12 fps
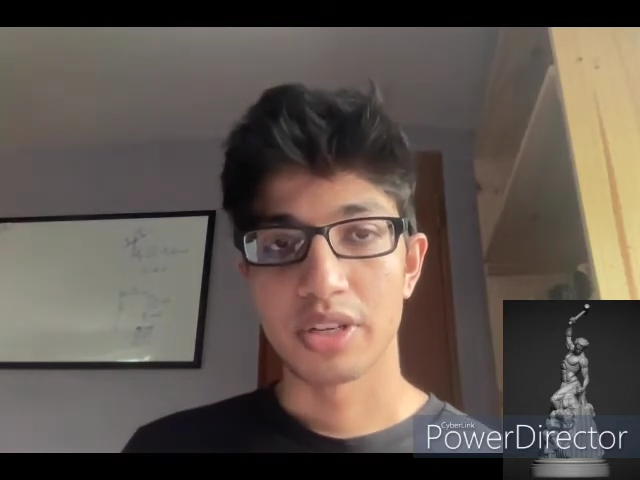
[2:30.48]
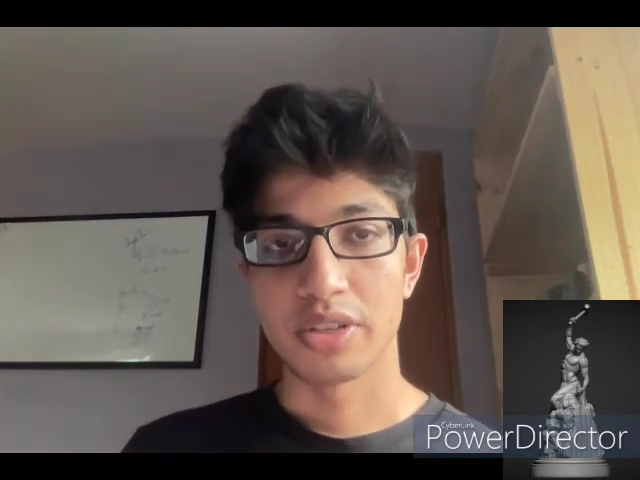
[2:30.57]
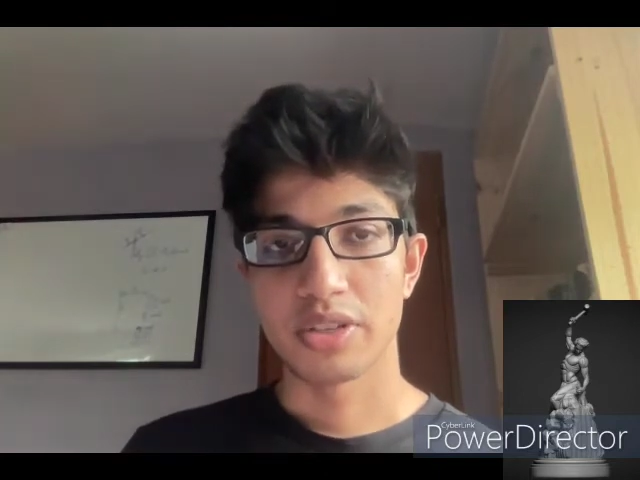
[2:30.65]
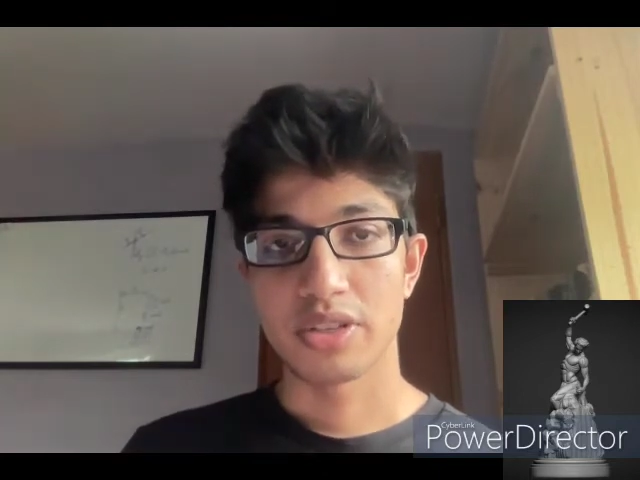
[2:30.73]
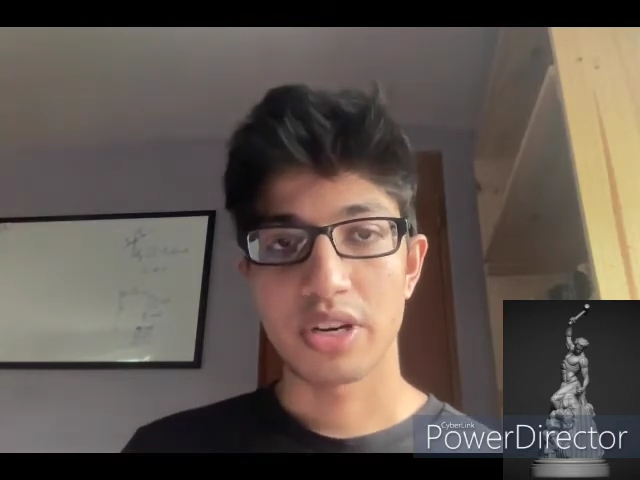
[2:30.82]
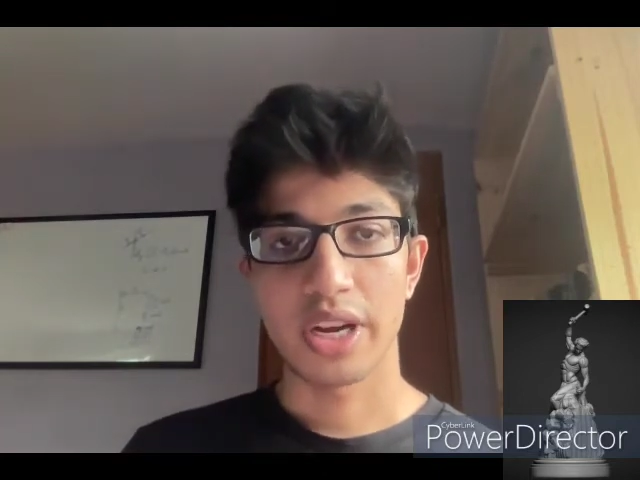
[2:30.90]

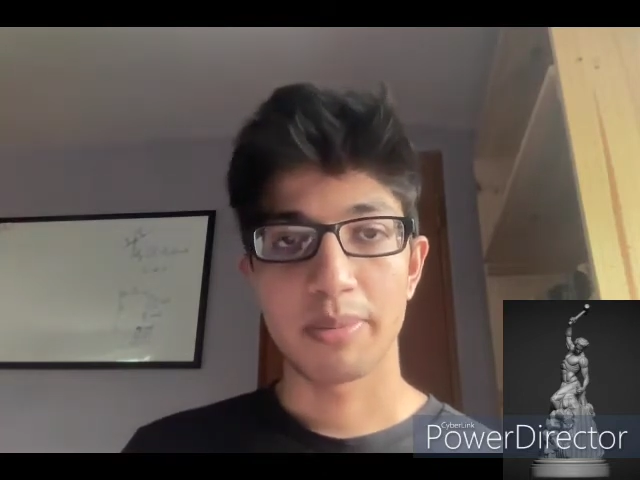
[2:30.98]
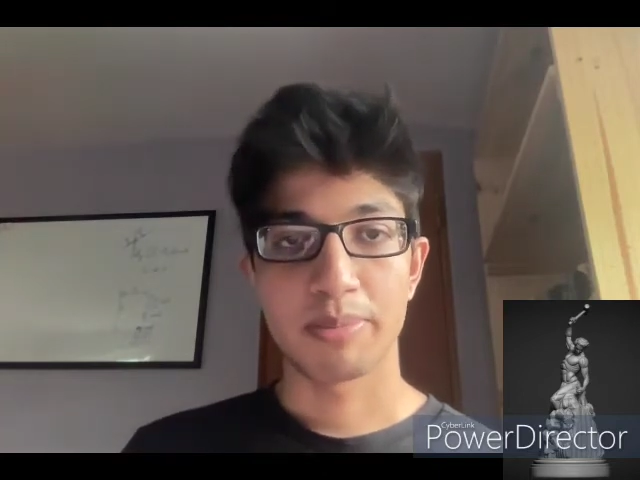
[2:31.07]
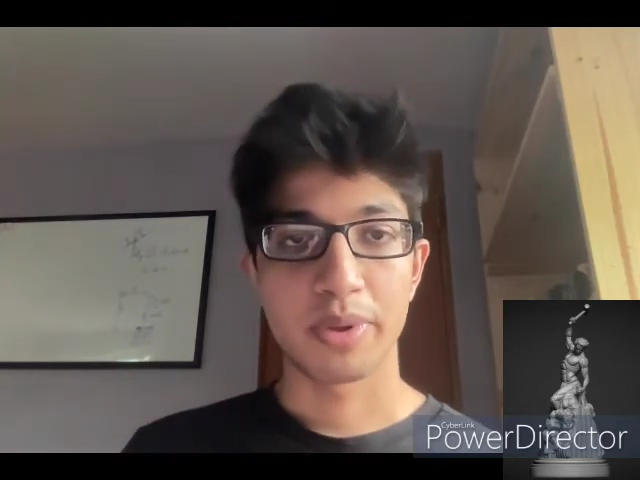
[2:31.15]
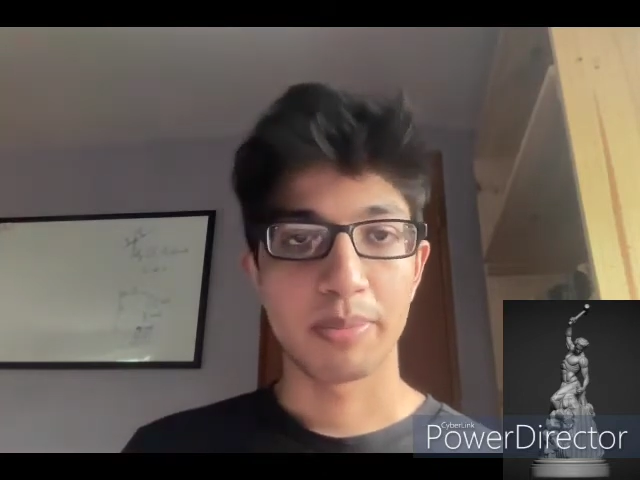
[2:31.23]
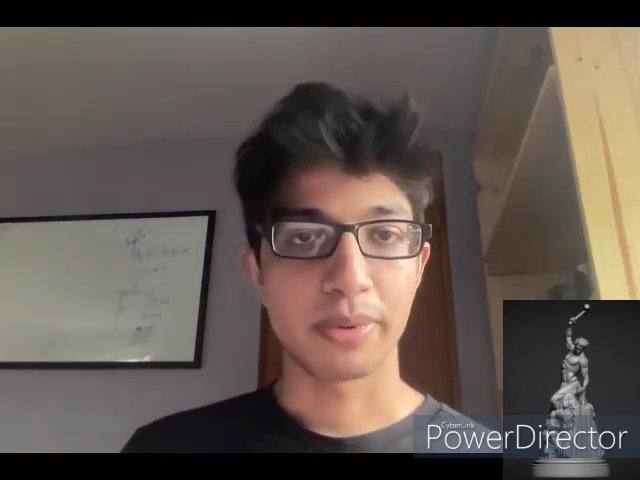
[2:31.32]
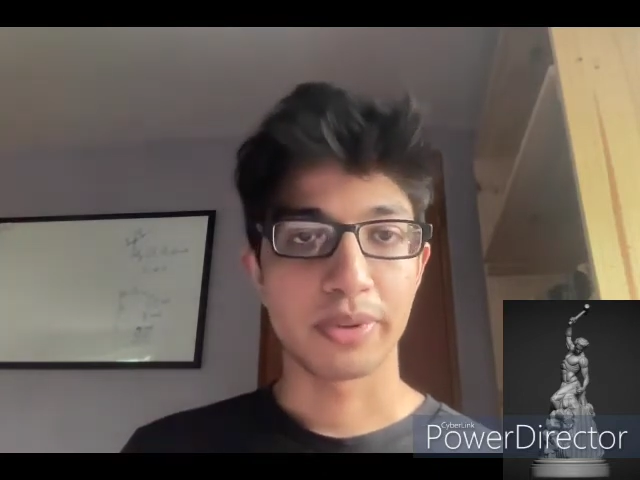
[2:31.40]

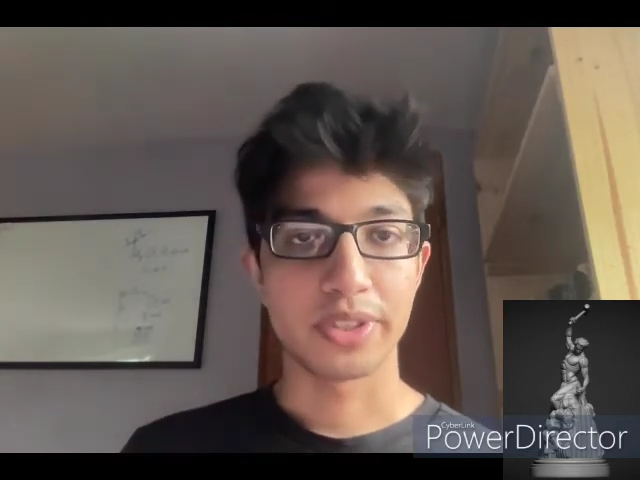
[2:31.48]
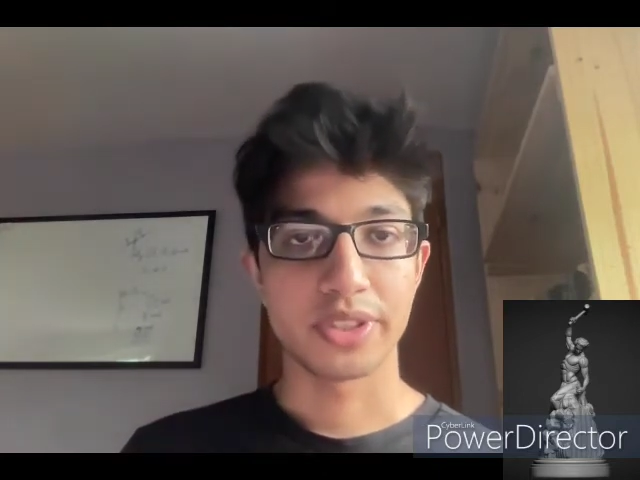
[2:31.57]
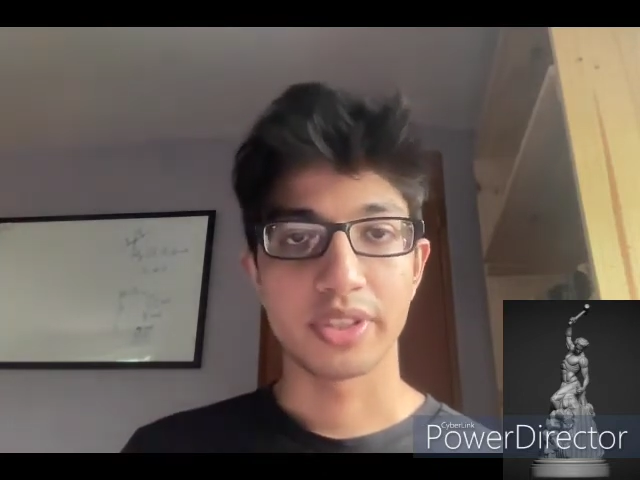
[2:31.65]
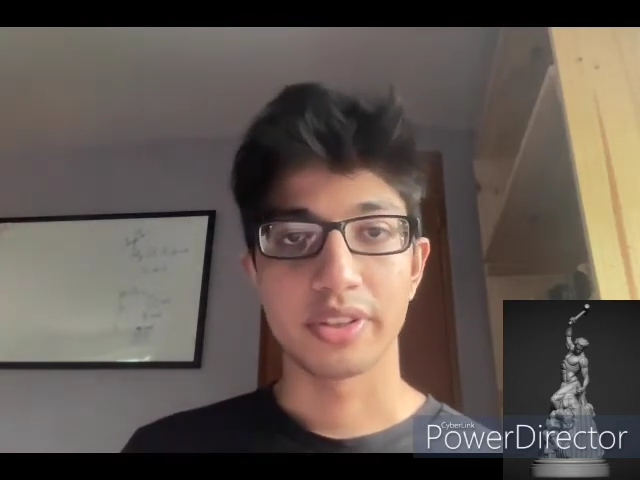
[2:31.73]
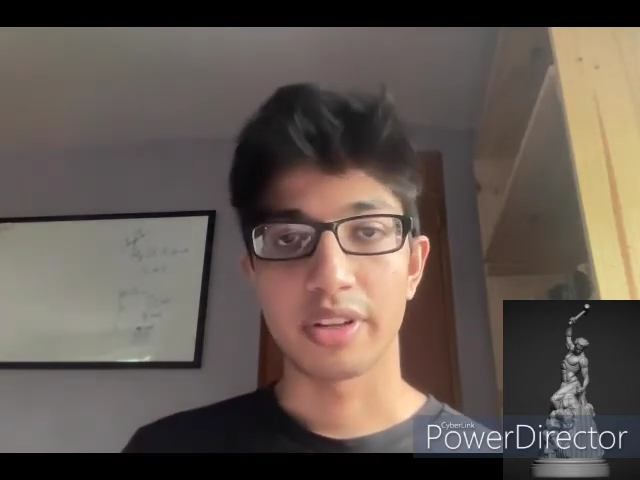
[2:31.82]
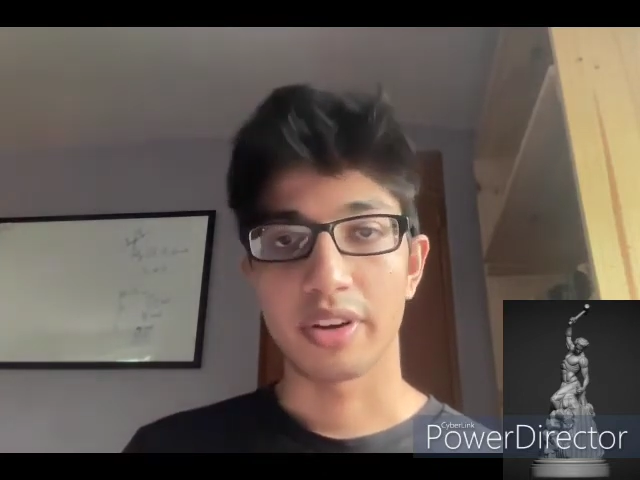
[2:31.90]
shape the
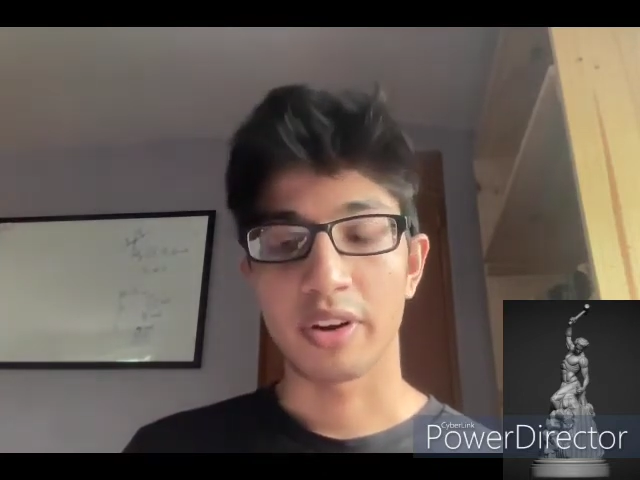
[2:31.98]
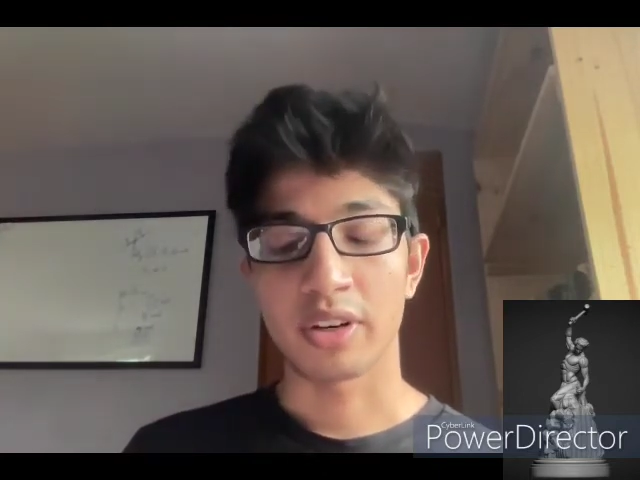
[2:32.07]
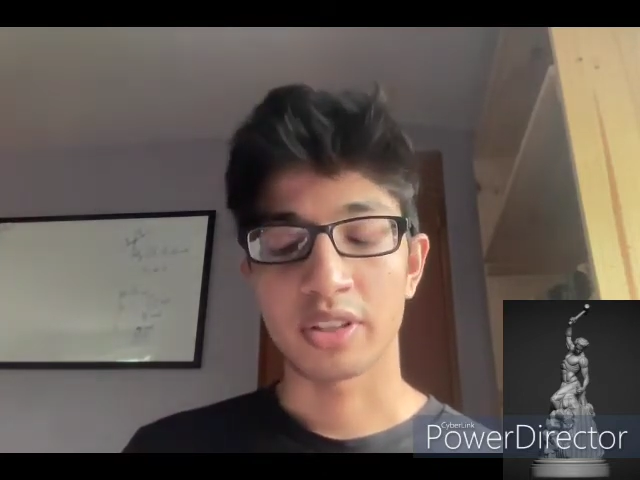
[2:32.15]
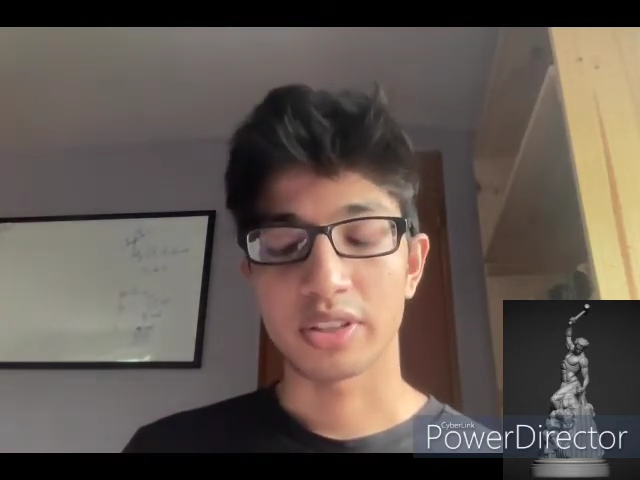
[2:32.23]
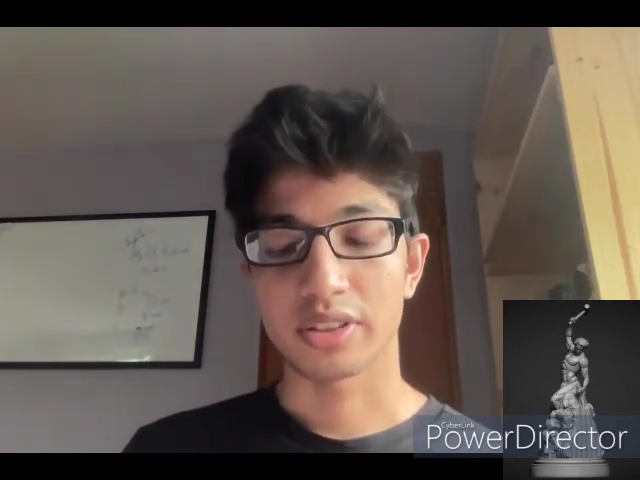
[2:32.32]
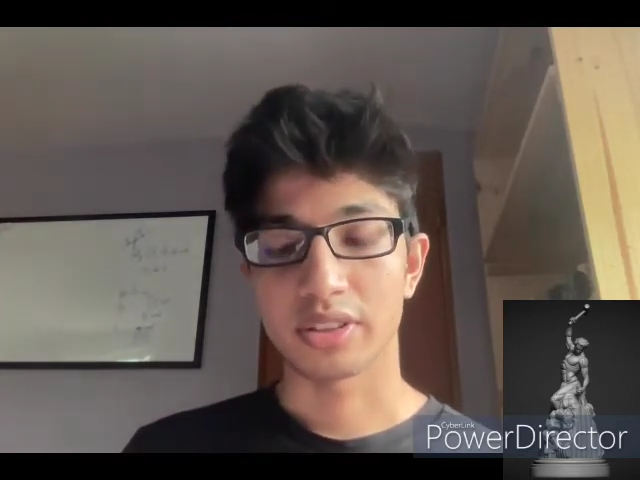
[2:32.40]
person they
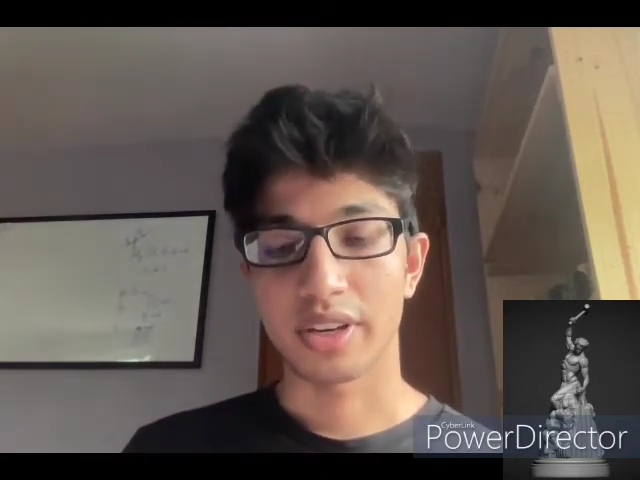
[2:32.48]
are,